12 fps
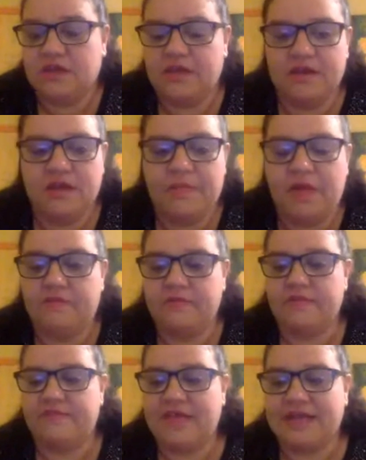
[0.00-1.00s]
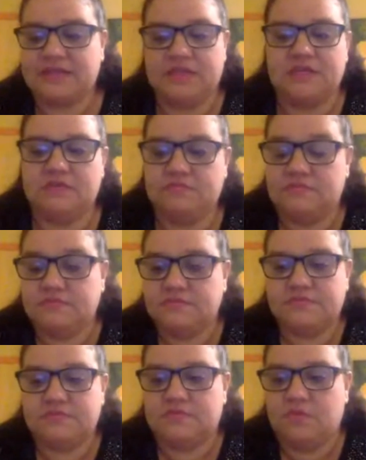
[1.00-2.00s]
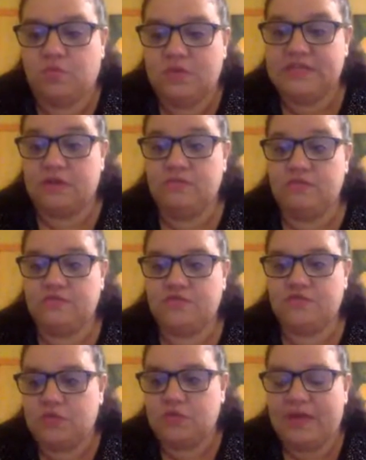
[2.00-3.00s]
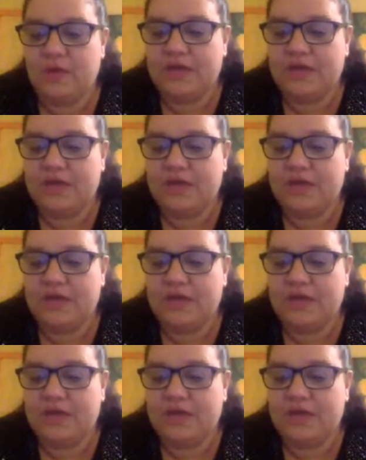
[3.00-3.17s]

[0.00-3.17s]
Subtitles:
And apart from the fact that we don't do that,